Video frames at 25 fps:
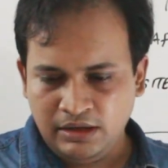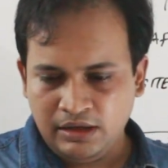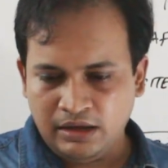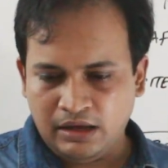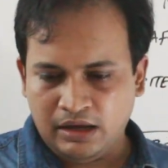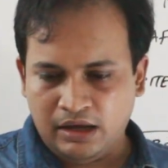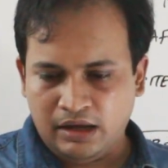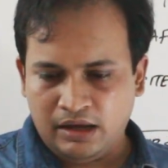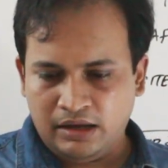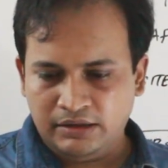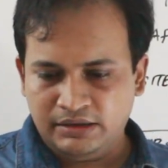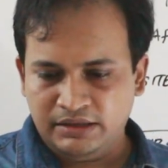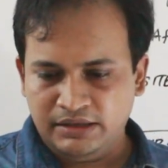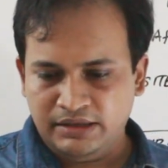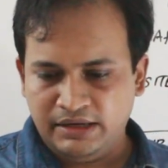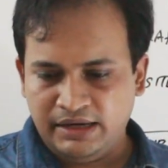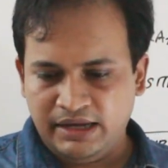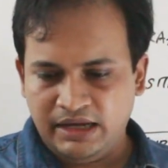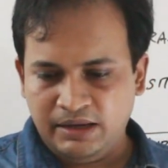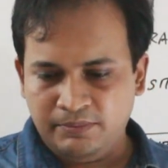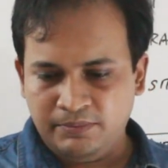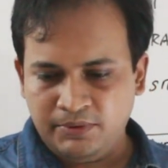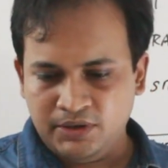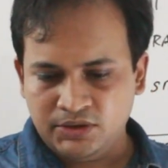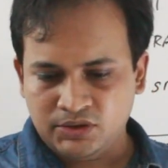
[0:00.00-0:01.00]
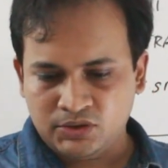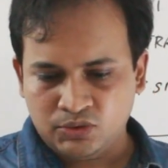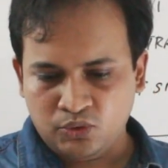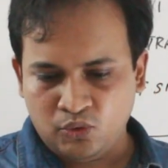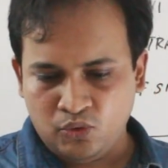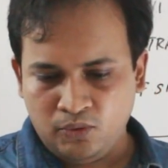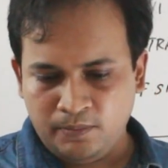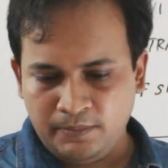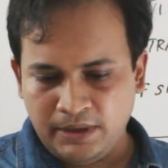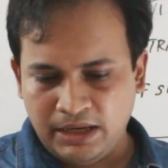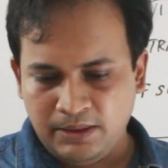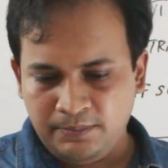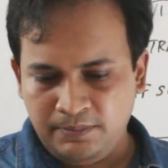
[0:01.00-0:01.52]
the neighbors
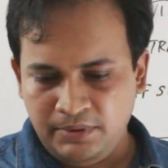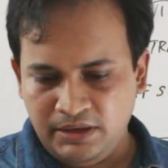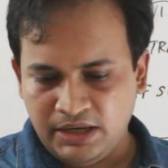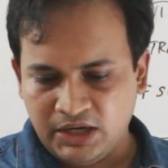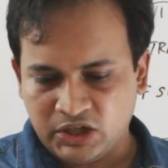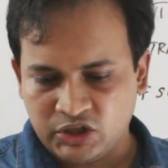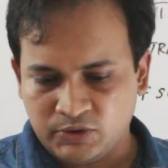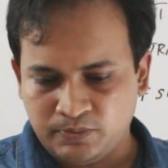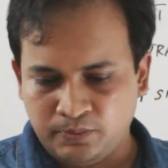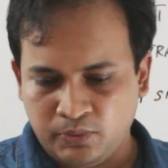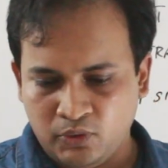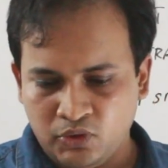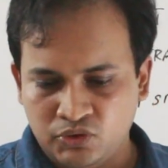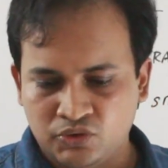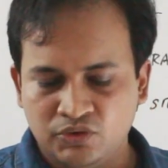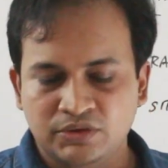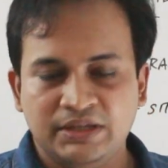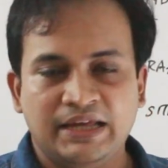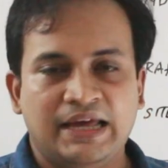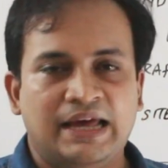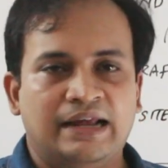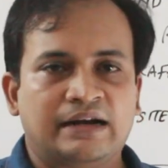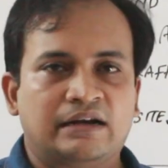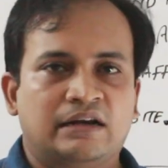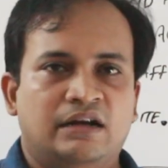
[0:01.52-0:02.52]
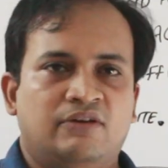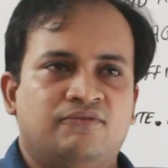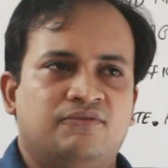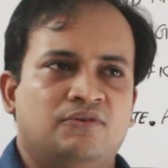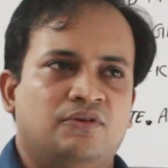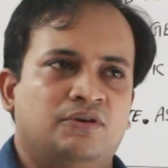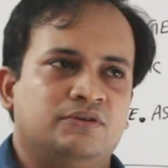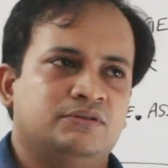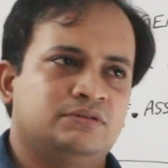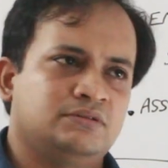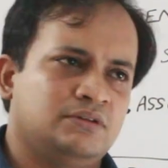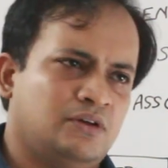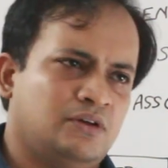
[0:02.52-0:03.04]
who may be exposed to the aircraft noise.